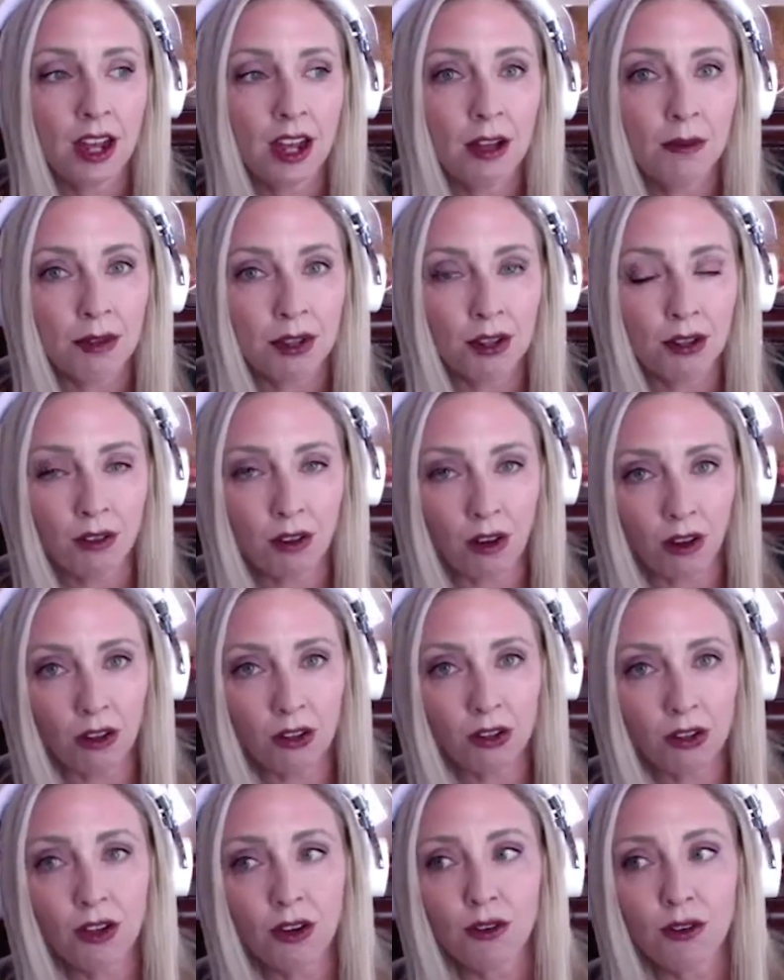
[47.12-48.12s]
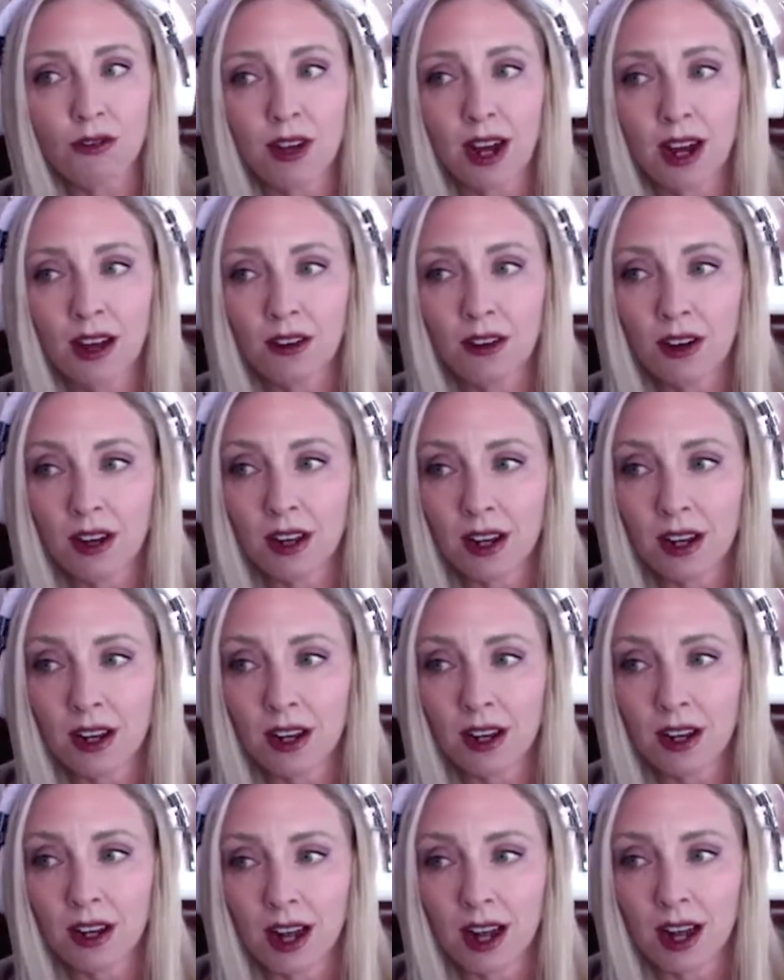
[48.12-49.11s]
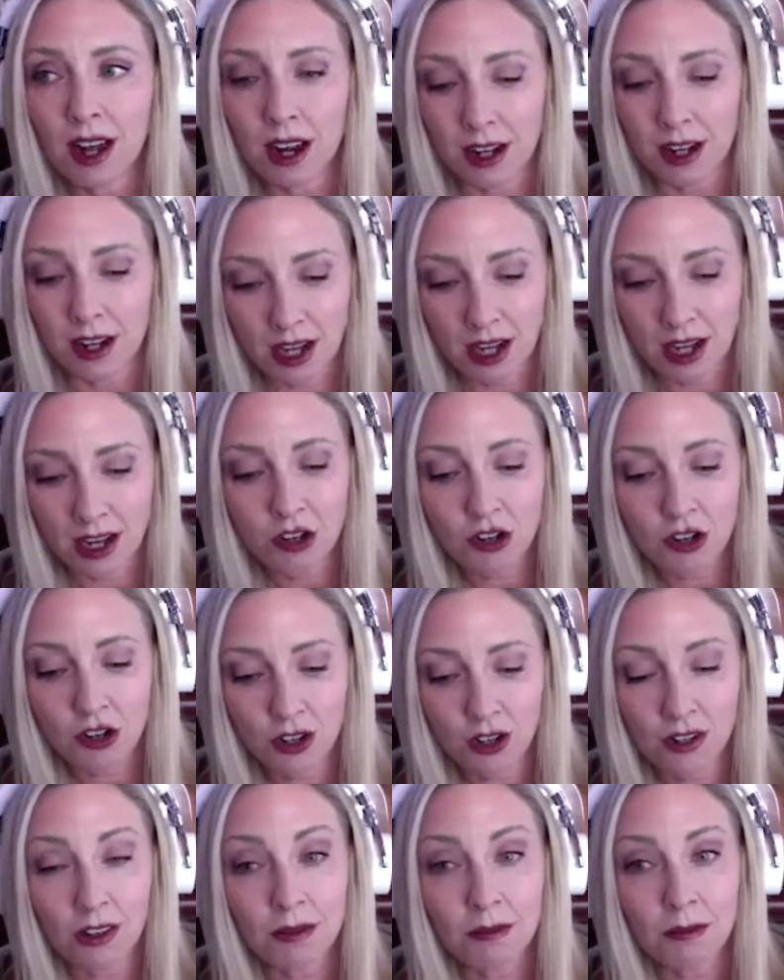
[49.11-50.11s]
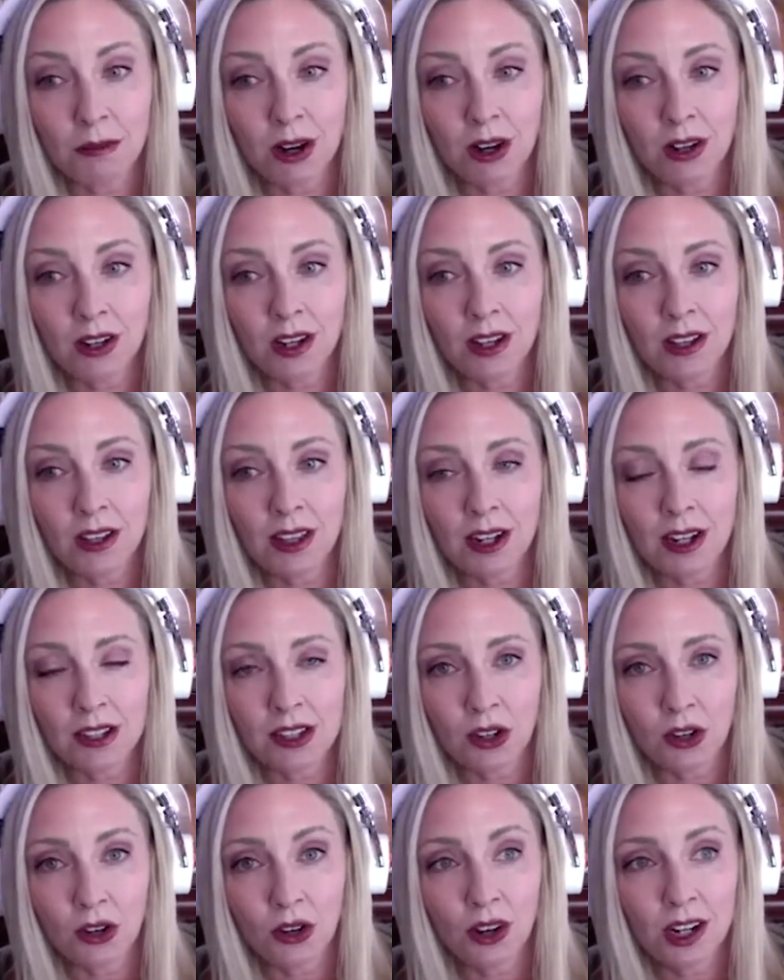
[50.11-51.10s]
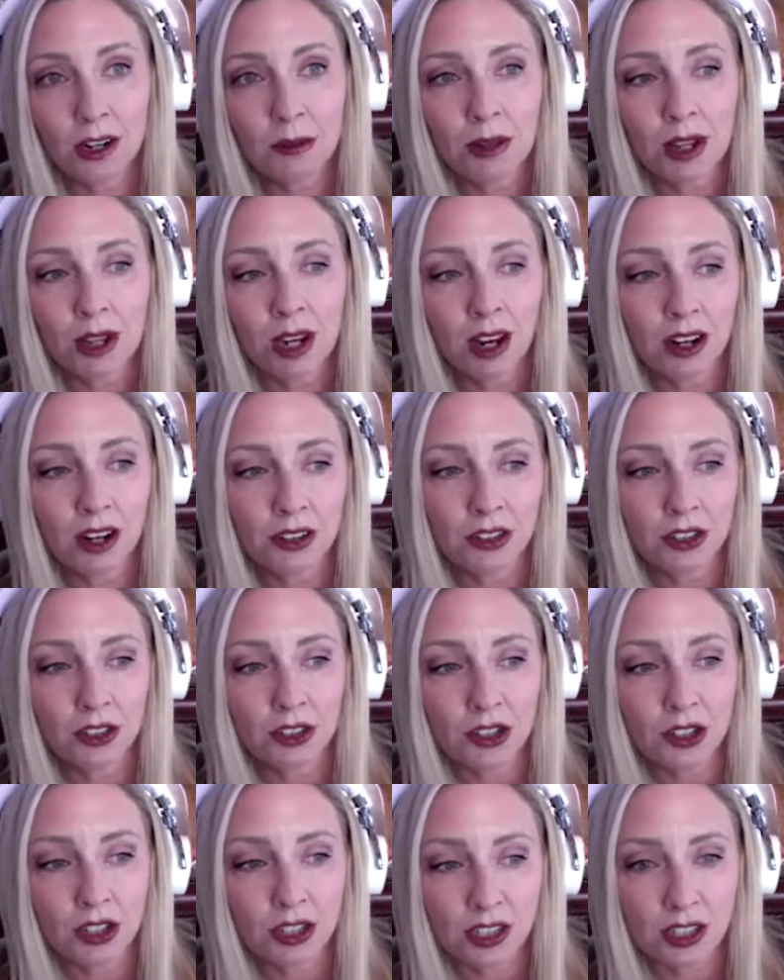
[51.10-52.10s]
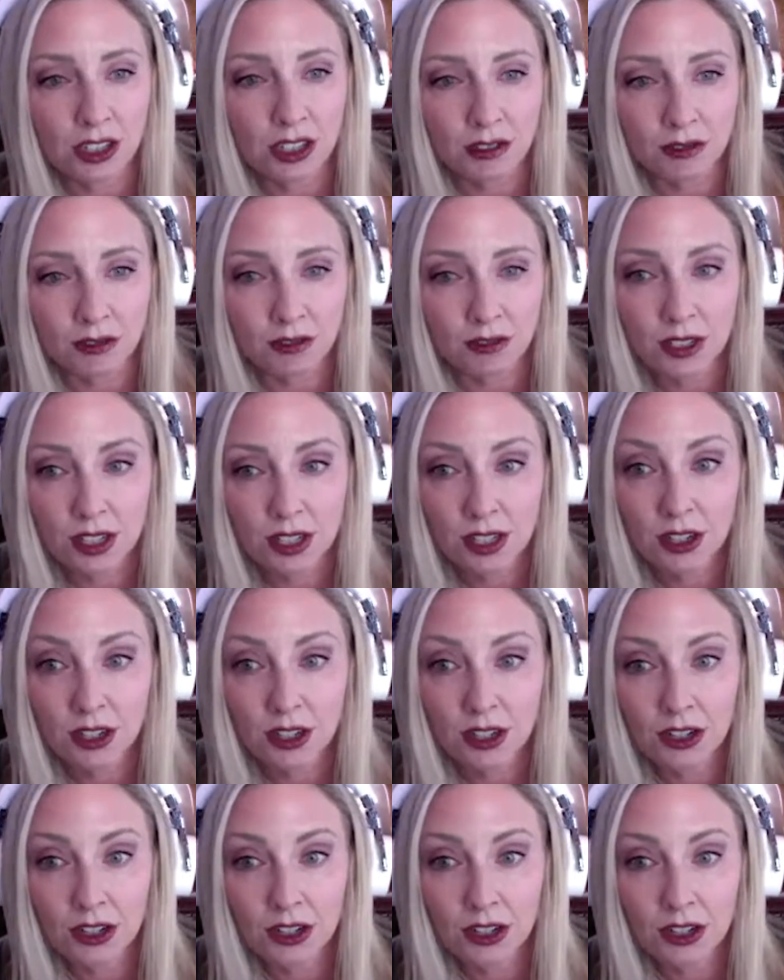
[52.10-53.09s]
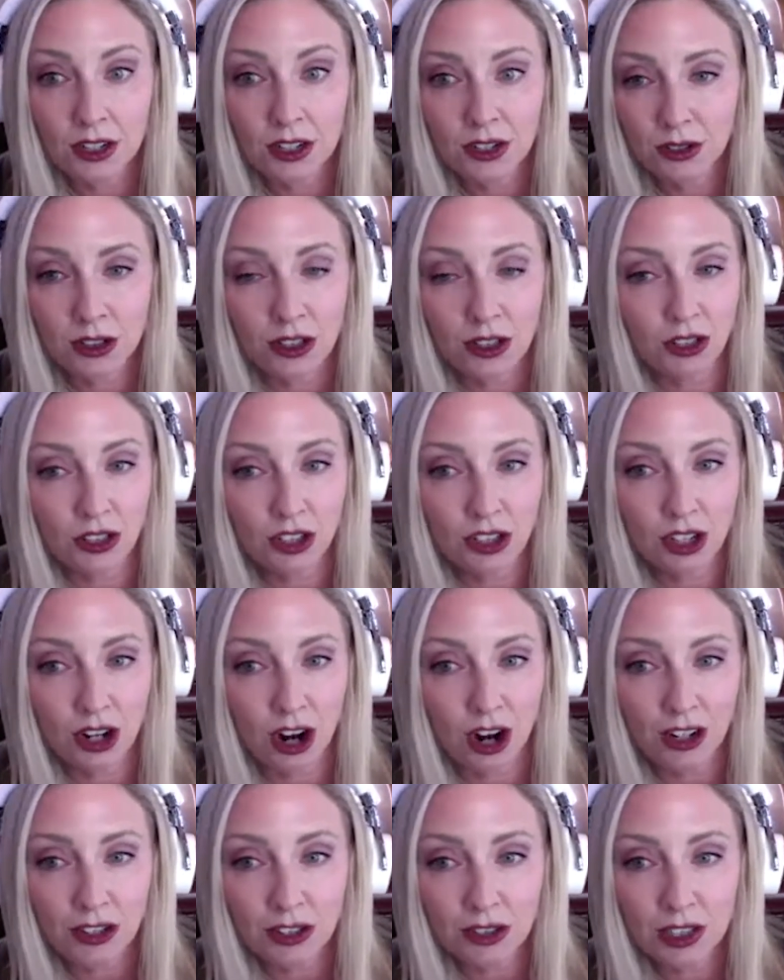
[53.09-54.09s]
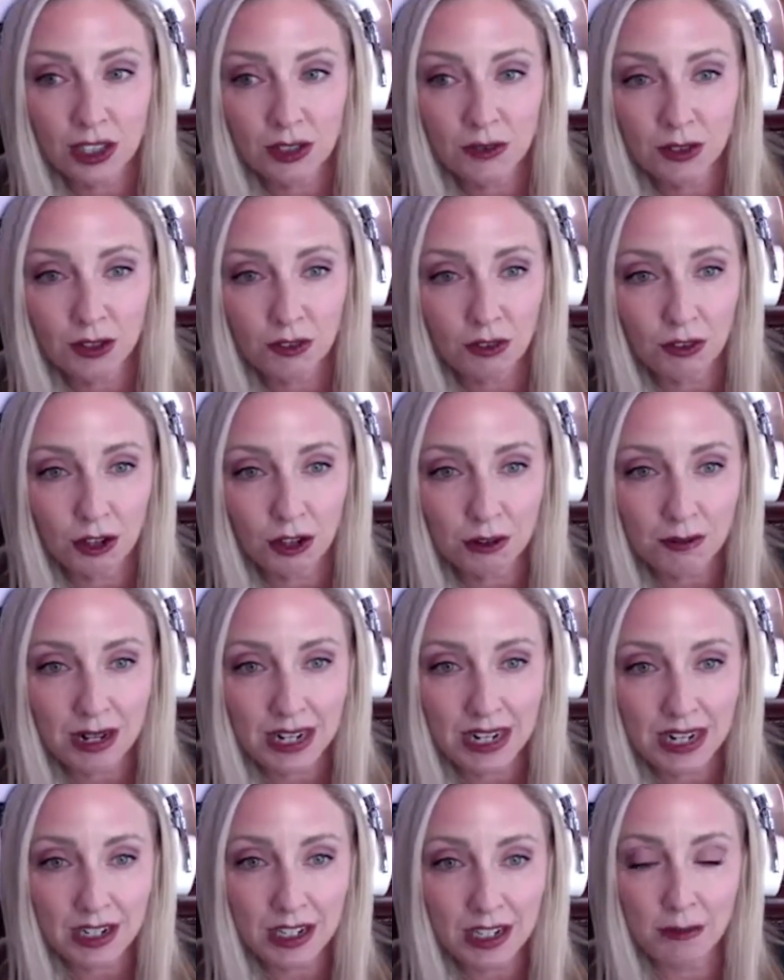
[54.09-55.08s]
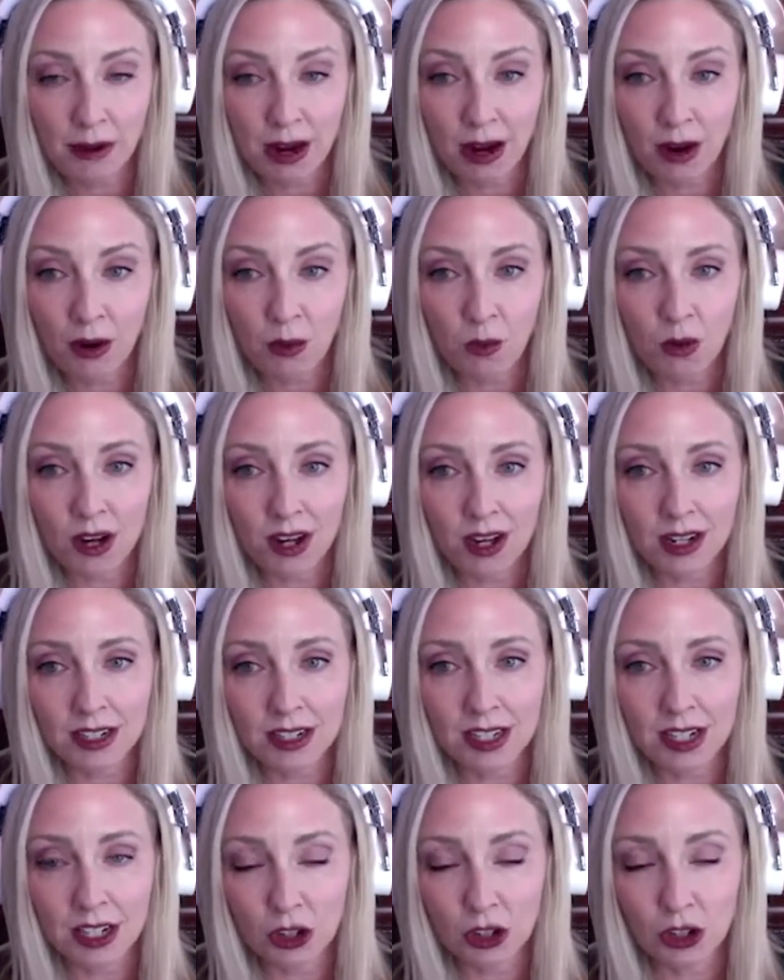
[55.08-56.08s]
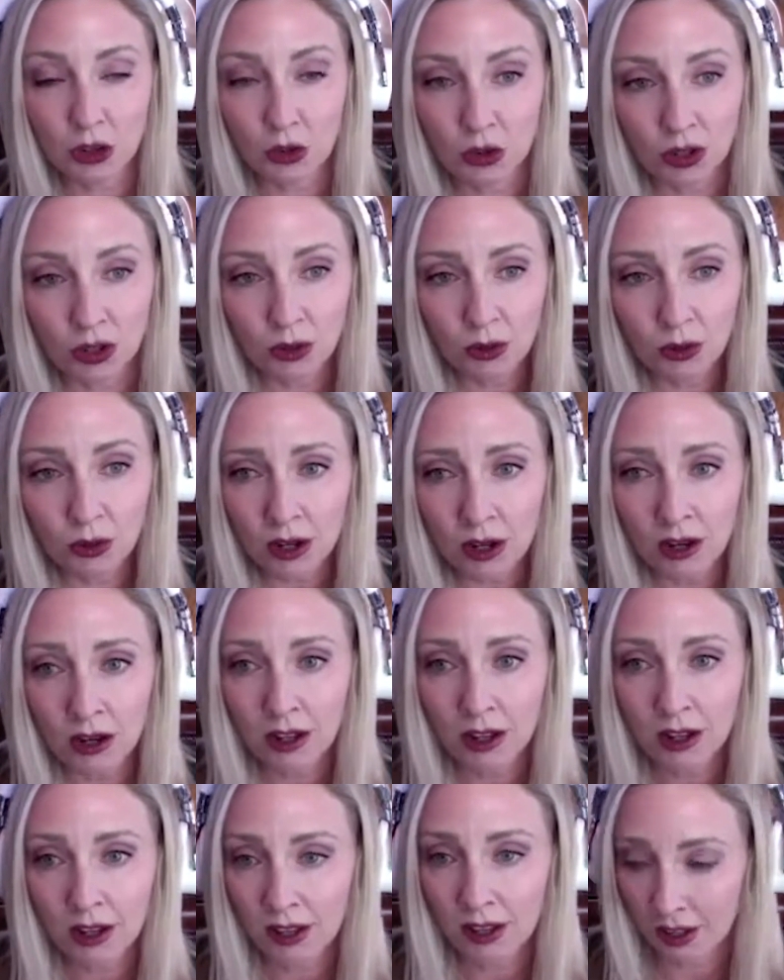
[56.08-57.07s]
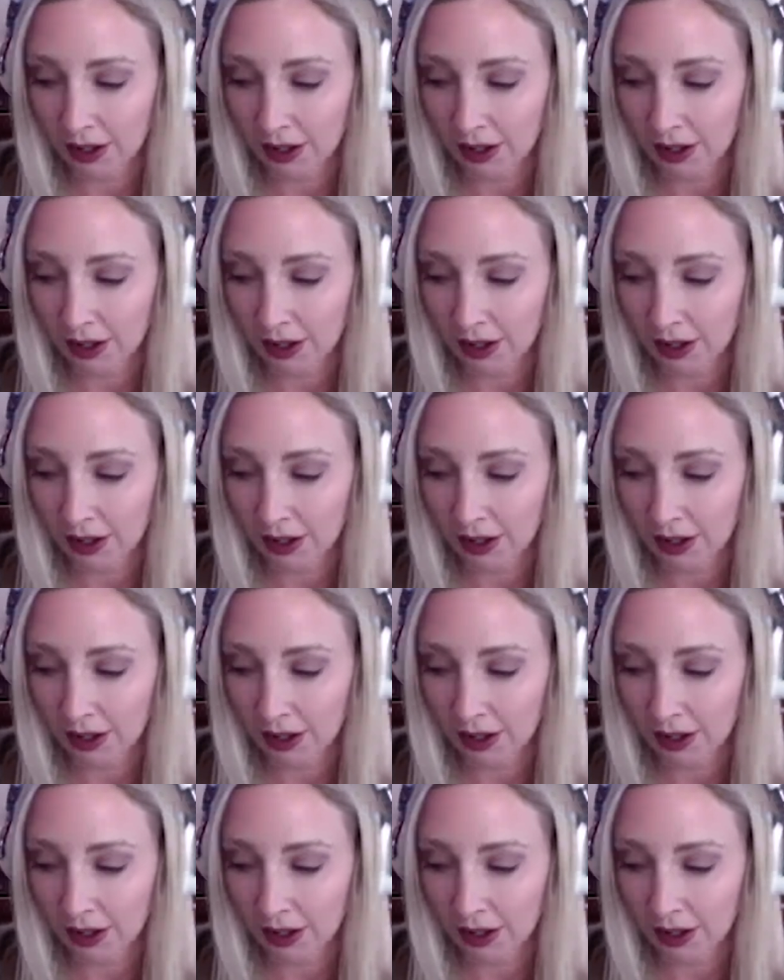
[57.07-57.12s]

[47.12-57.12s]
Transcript: but you've also found a niche in the market that is incredibly underserved. Could you just talk to us for a few minutes about what it is that you do?